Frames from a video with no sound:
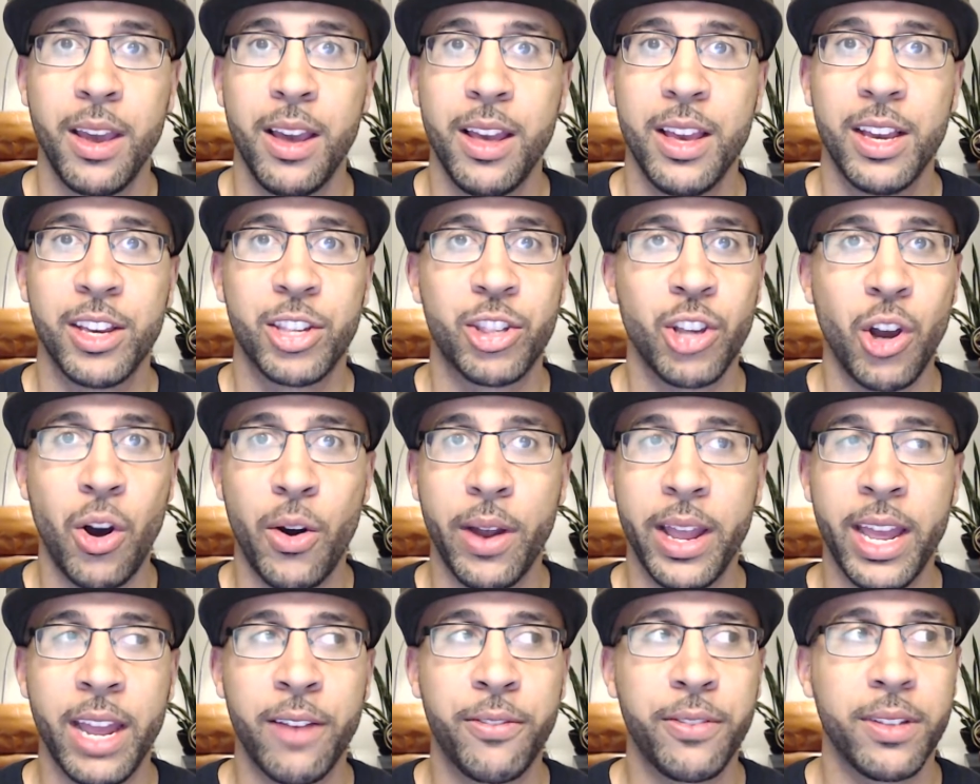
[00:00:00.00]
So
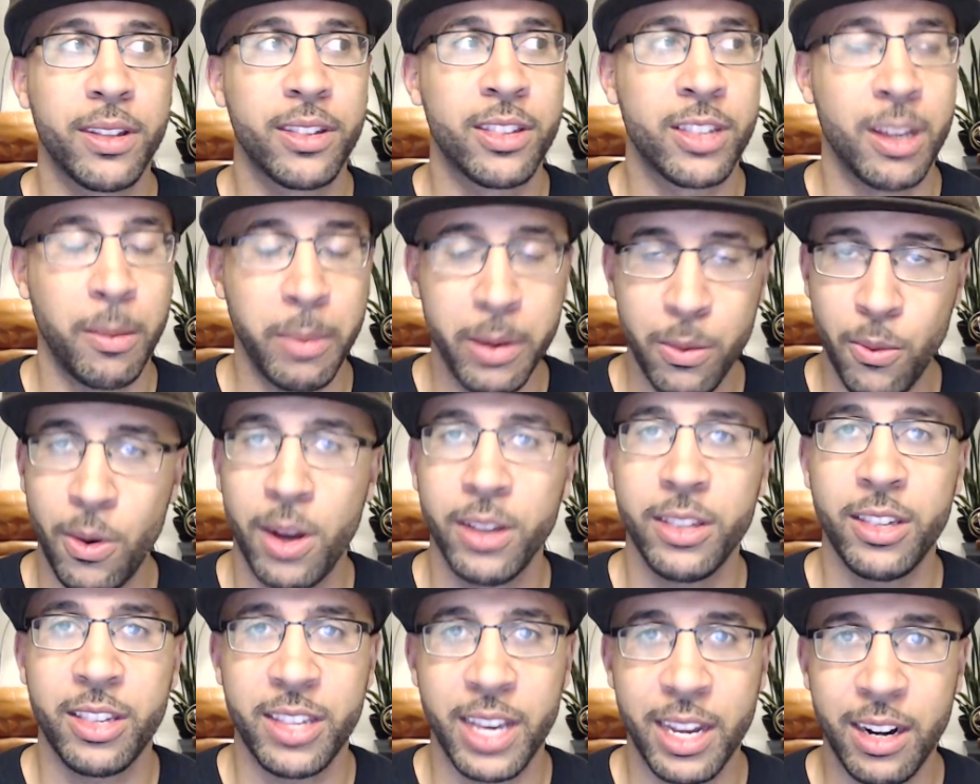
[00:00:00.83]
if somebody
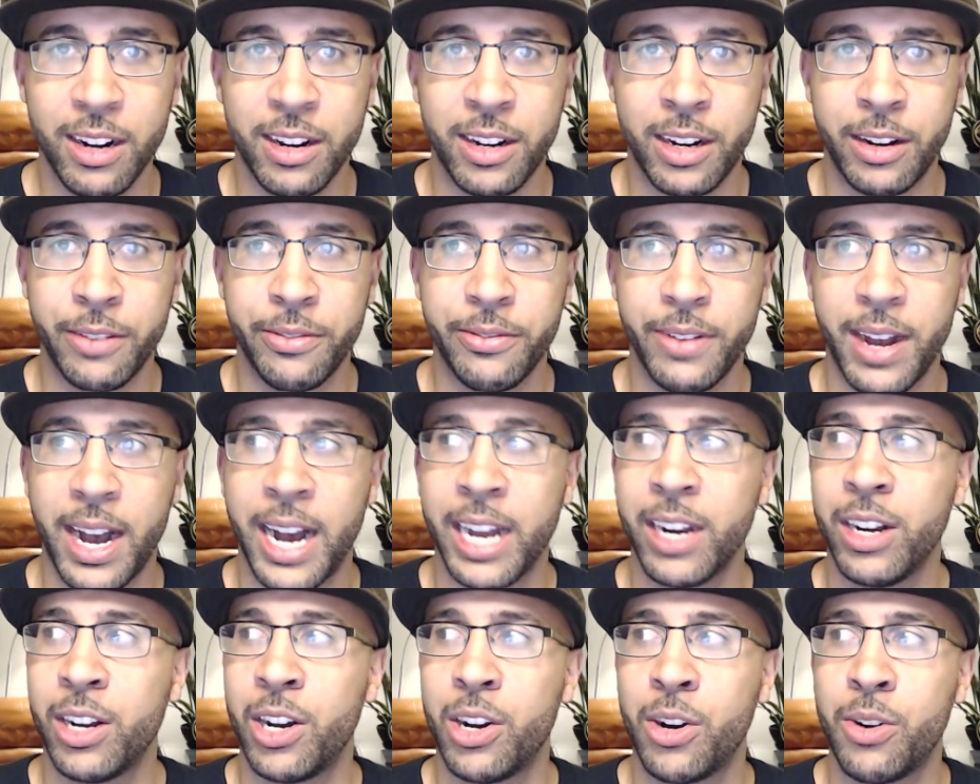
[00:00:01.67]
wants to set it off,
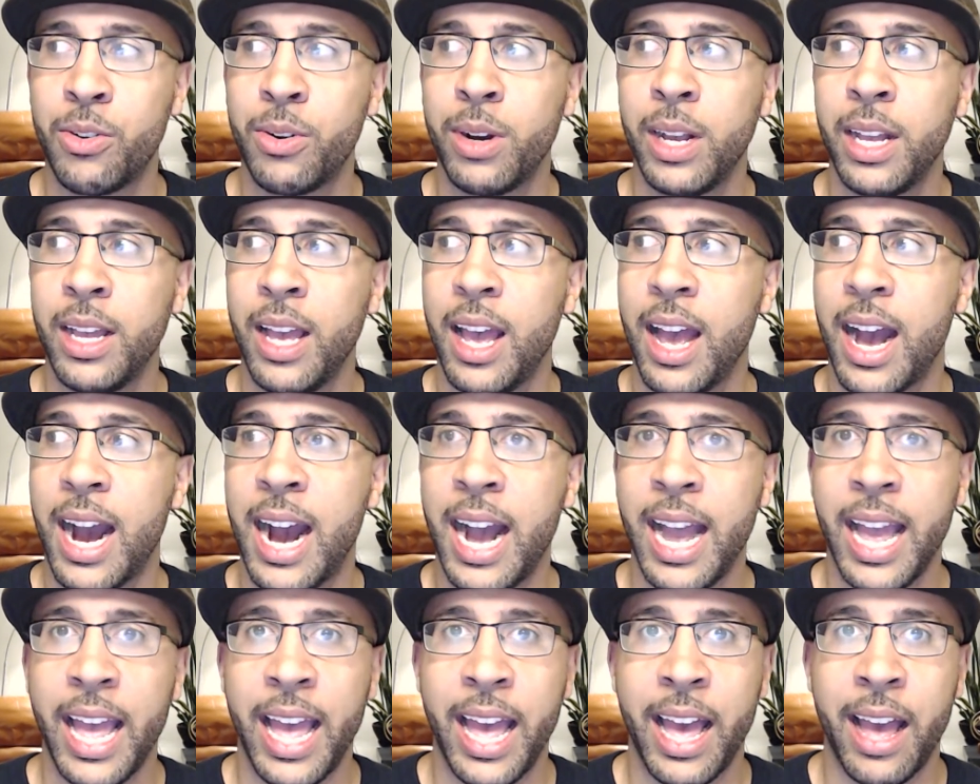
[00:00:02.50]
I know
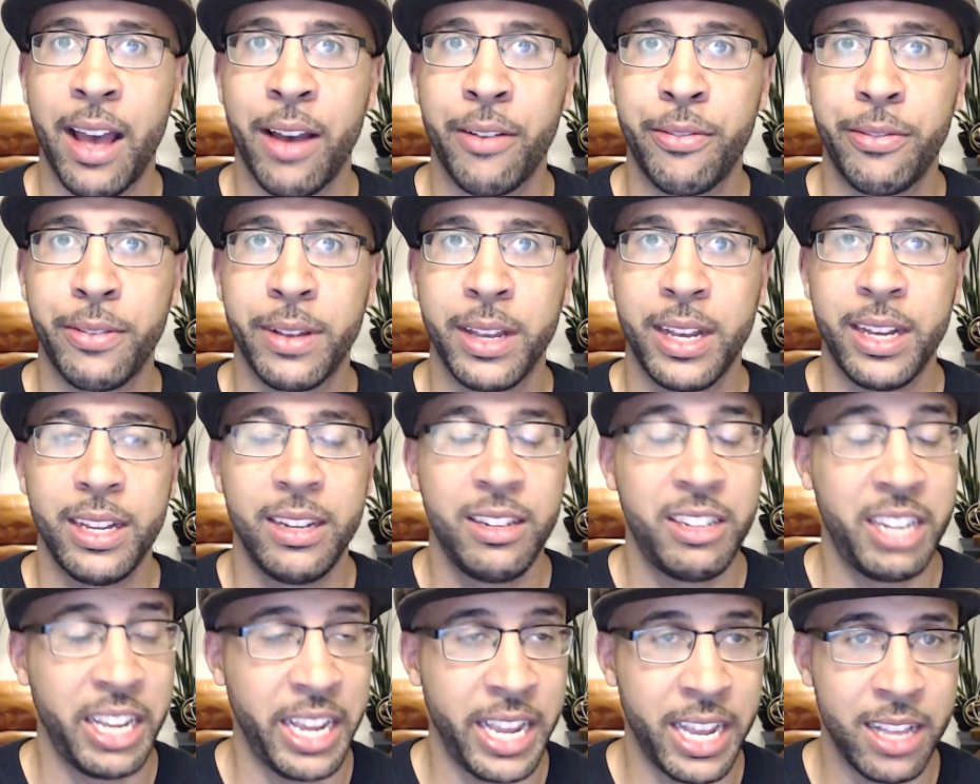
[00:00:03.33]
I have
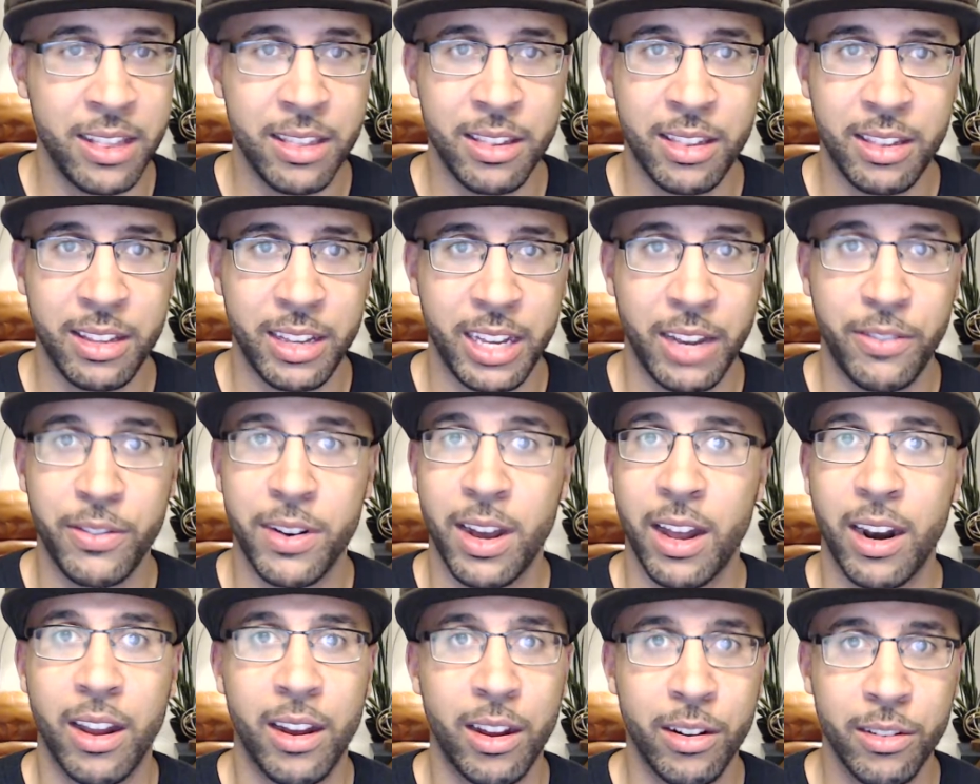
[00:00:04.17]
tens, if
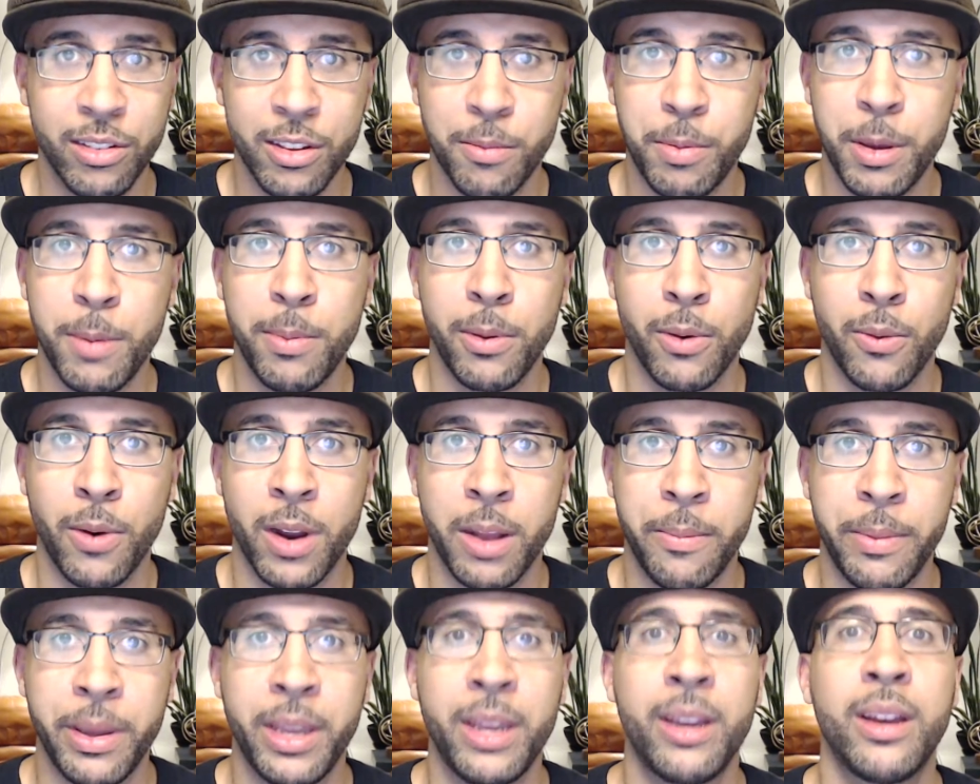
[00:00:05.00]
not hundreds of people
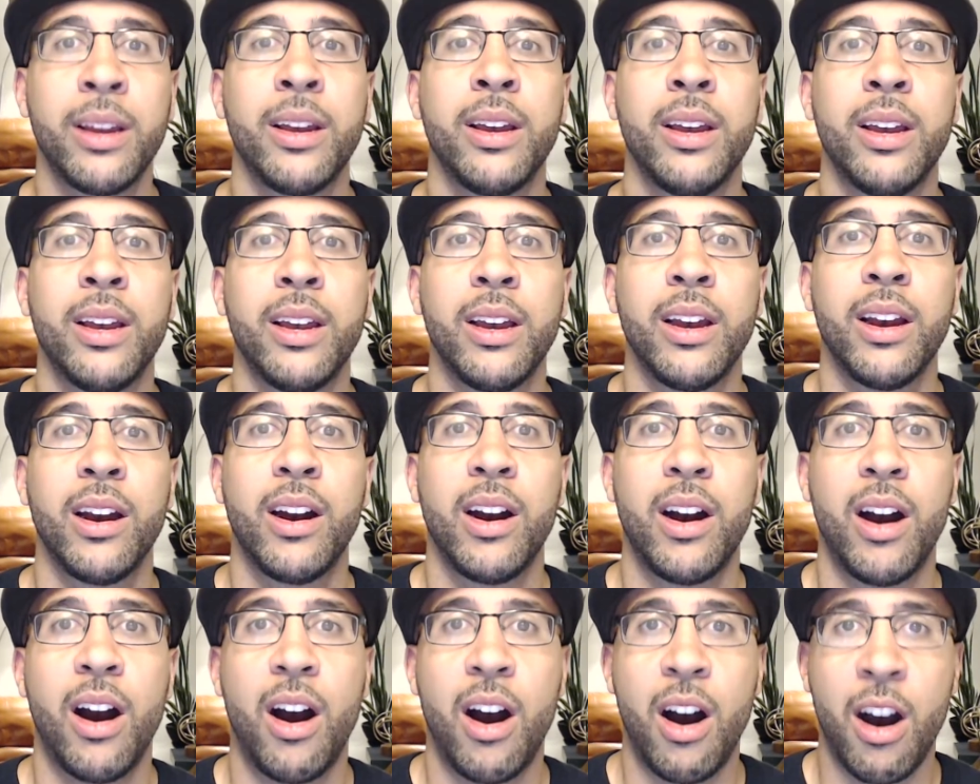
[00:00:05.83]
around me
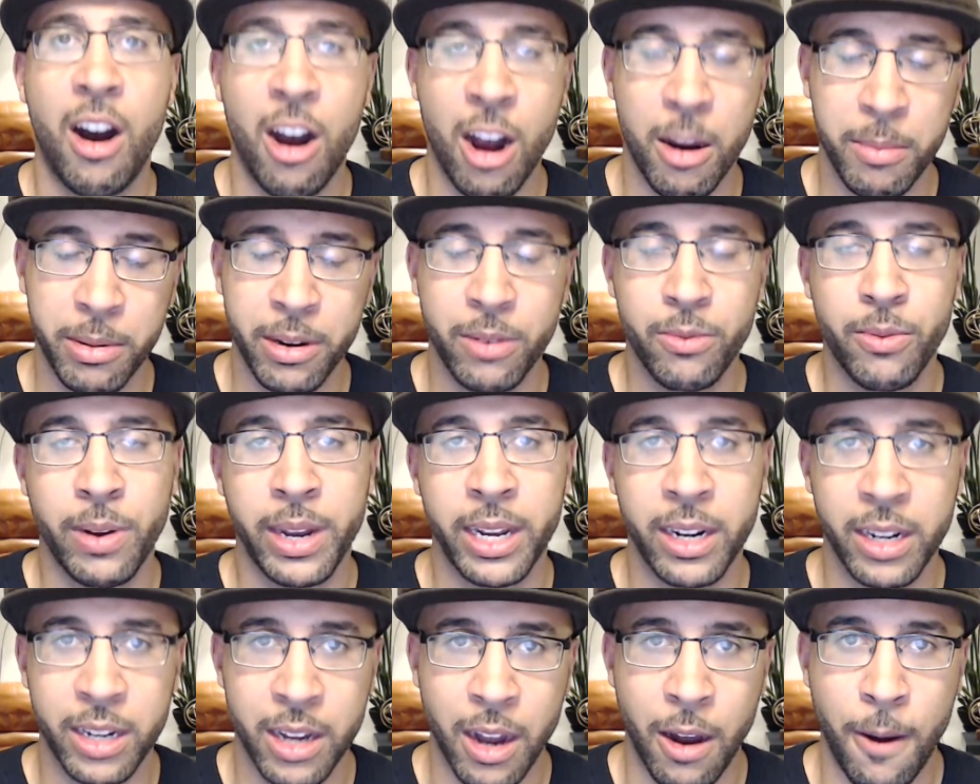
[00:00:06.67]
armed and
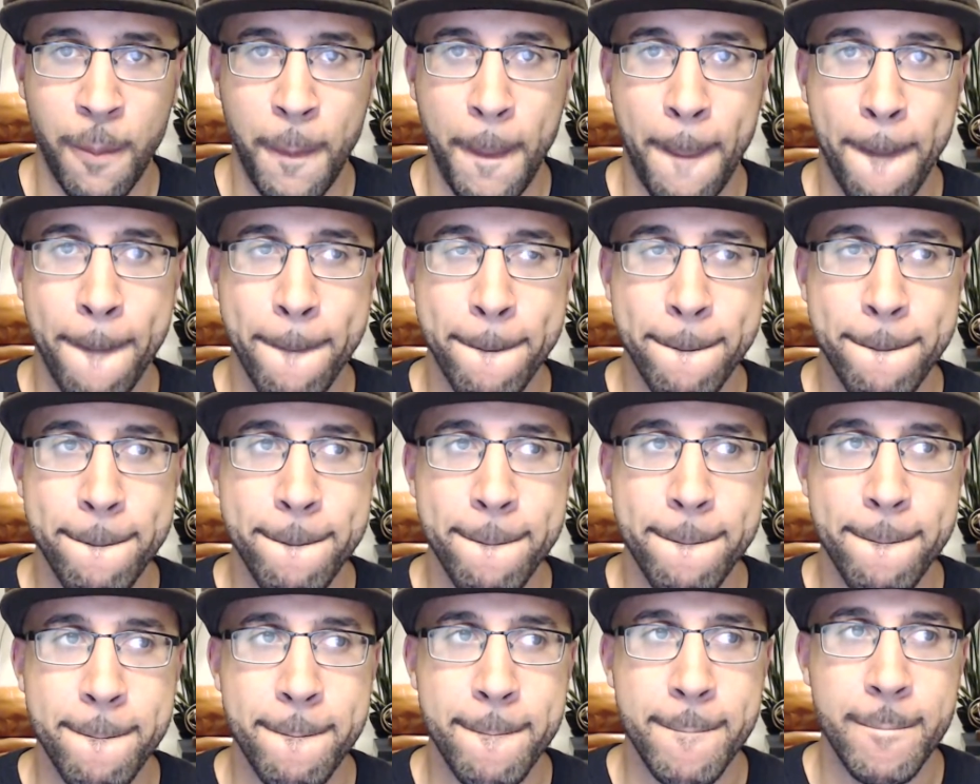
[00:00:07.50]
ready to go.
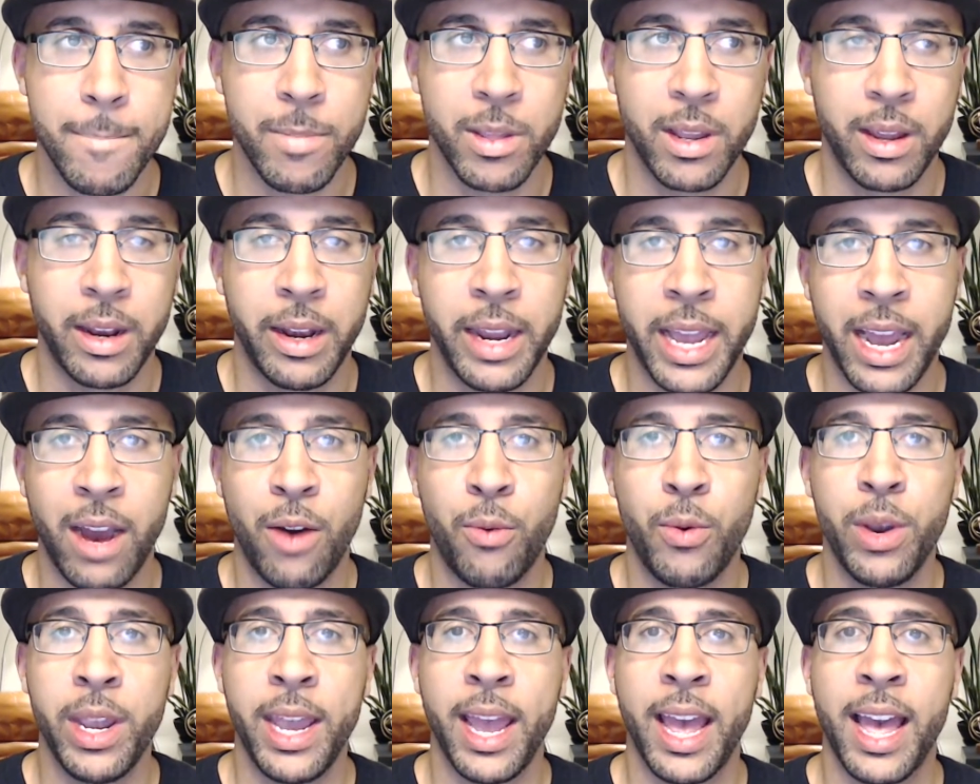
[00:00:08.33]
Now,
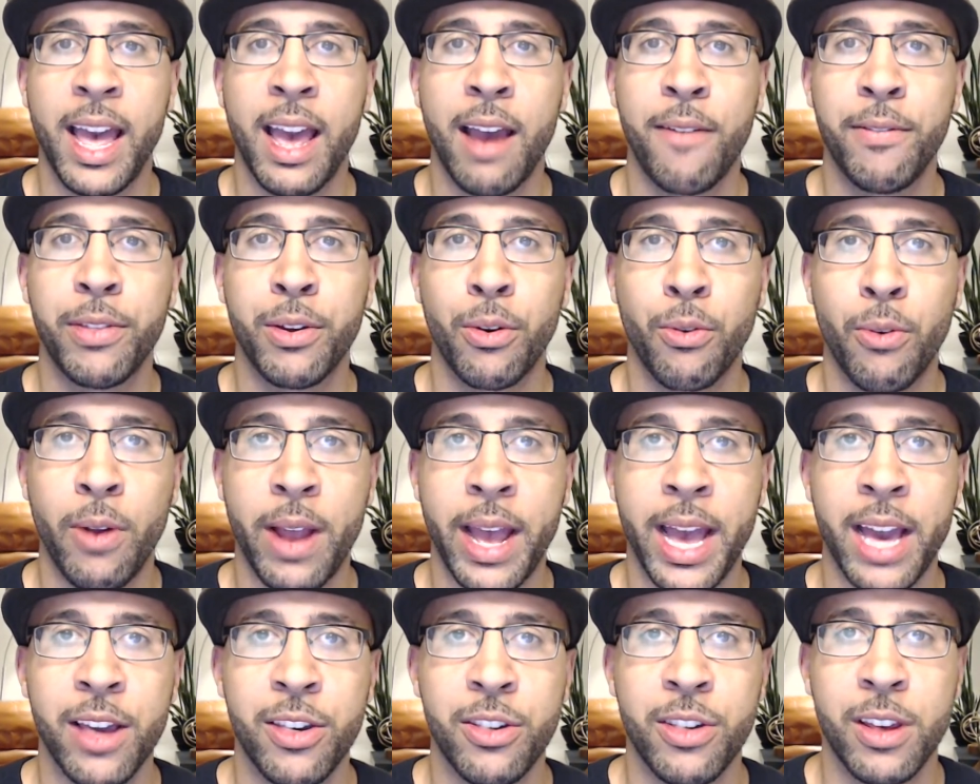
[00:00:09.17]
we have the
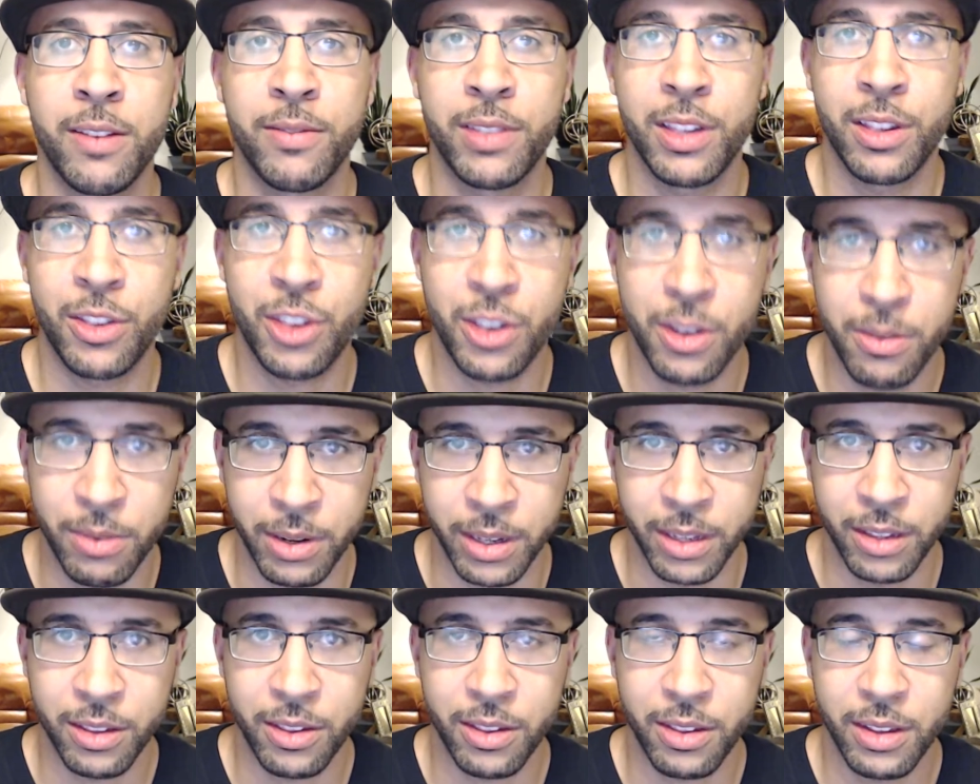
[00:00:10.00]
rash of the
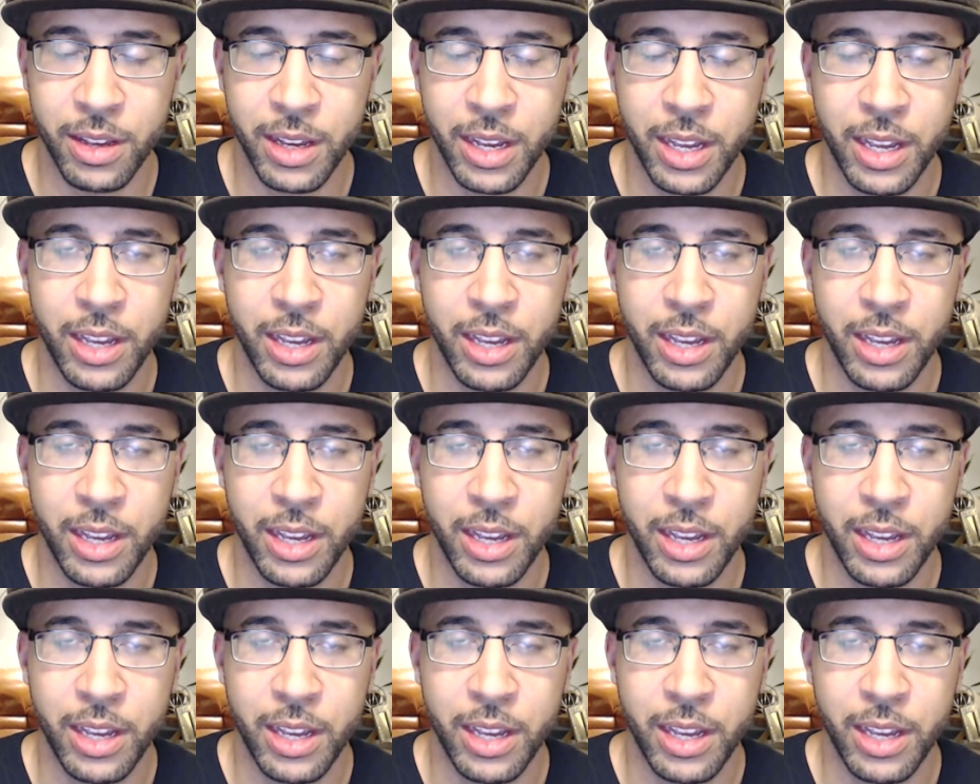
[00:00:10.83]
shootings.